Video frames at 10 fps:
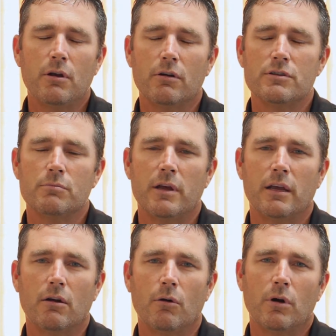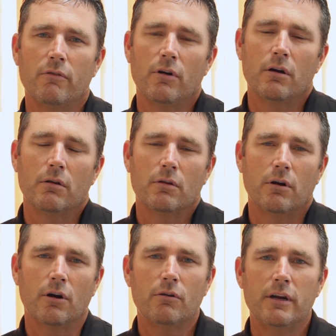here in Jamaica,
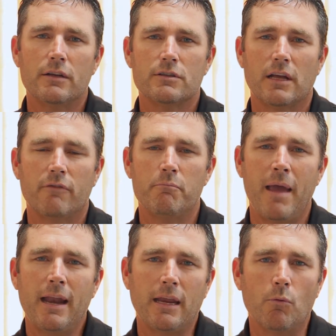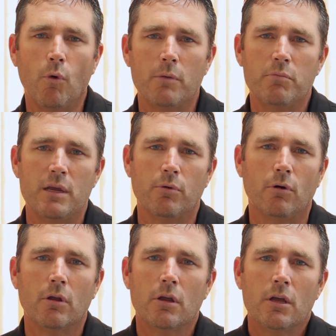in our creed, is out of many, one
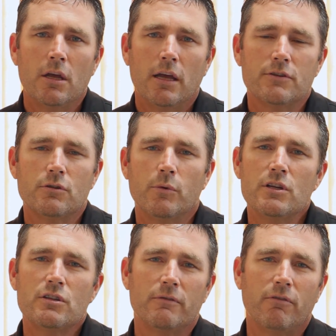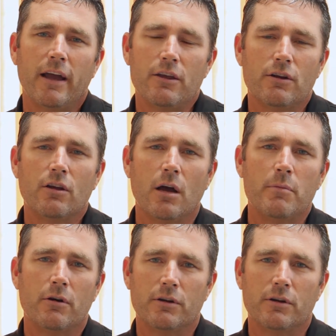people. And so we just invite you to come here